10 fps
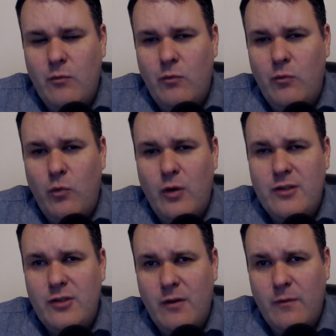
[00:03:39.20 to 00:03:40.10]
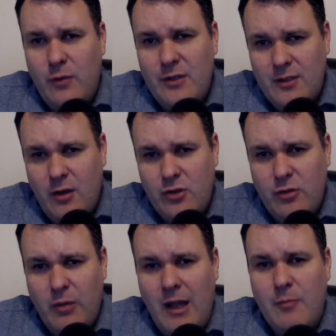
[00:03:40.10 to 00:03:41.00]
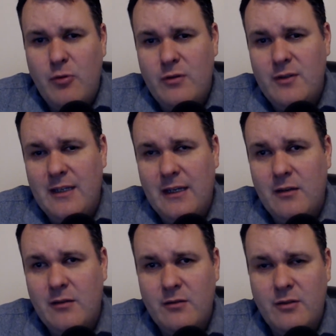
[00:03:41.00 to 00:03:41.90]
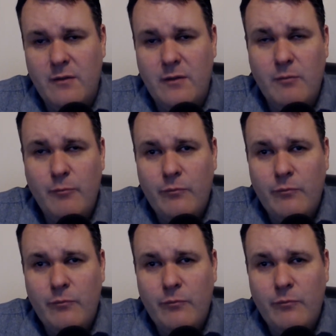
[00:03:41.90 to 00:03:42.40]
one server, which is called your block producing server,